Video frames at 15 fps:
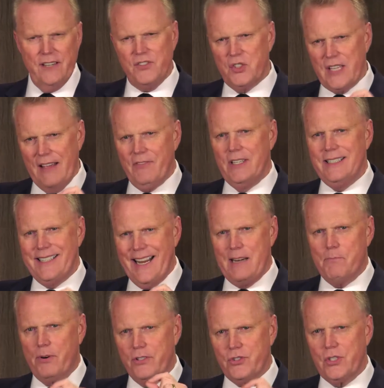If
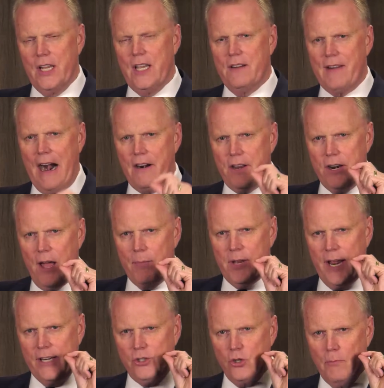17% of our
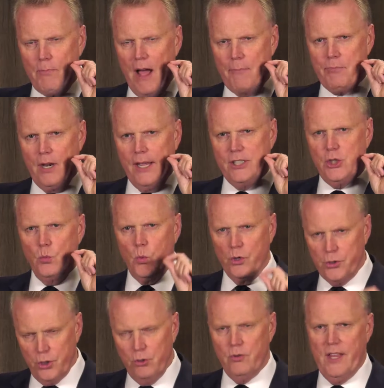denominational population will
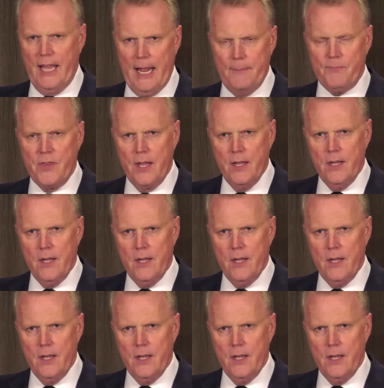do that,